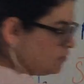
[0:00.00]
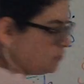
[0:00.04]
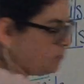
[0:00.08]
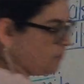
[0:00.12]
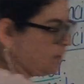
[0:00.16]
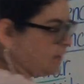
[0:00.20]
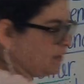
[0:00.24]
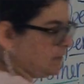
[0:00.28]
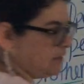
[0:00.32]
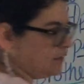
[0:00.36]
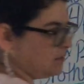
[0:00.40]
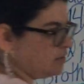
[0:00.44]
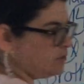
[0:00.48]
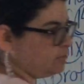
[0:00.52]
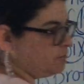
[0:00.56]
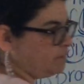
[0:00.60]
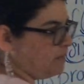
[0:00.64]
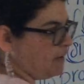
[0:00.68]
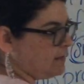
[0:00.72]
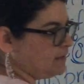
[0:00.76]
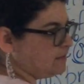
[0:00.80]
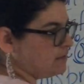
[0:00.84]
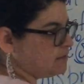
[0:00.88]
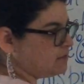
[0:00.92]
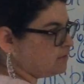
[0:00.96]
22
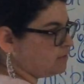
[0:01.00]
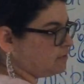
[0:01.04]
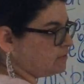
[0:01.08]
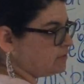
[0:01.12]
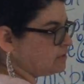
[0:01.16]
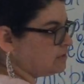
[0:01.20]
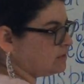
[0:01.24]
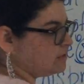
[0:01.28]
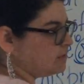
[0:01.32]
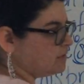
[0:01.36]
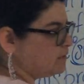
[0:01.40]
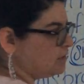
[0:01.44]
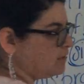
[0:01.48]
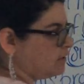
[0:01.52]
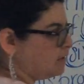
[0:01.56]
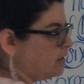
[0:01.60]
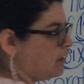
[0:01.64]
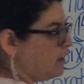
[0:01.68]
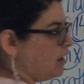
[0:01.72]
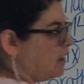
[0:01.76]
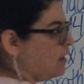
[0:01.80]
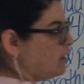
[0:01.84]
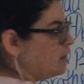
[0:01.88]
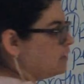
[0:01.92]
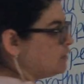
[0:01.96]
pencils.
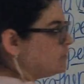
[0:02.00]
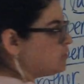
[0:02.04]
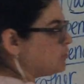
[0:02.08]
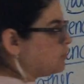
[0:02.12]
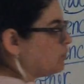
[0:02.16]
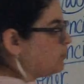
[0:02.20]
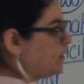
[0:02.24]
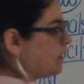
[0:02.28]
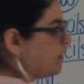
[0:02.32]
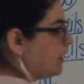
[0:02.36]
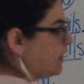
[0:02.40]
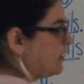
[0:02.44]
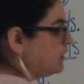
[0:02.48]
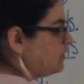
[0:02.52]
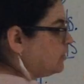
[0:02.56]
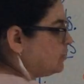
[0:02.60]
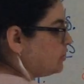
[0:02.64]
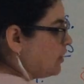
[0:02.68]
So when I